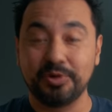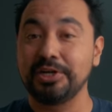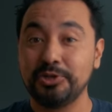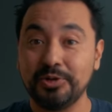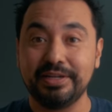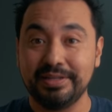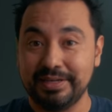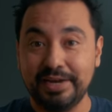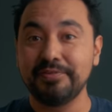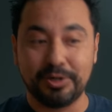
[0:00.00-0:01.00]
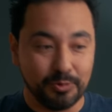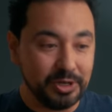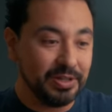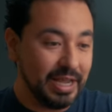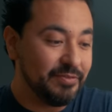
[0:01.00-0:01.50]
we're gonna do it kind of like a
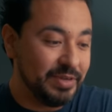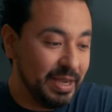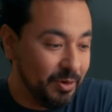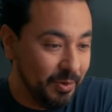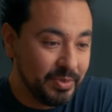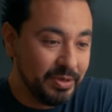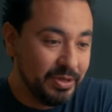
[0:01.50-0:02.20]
real live demo.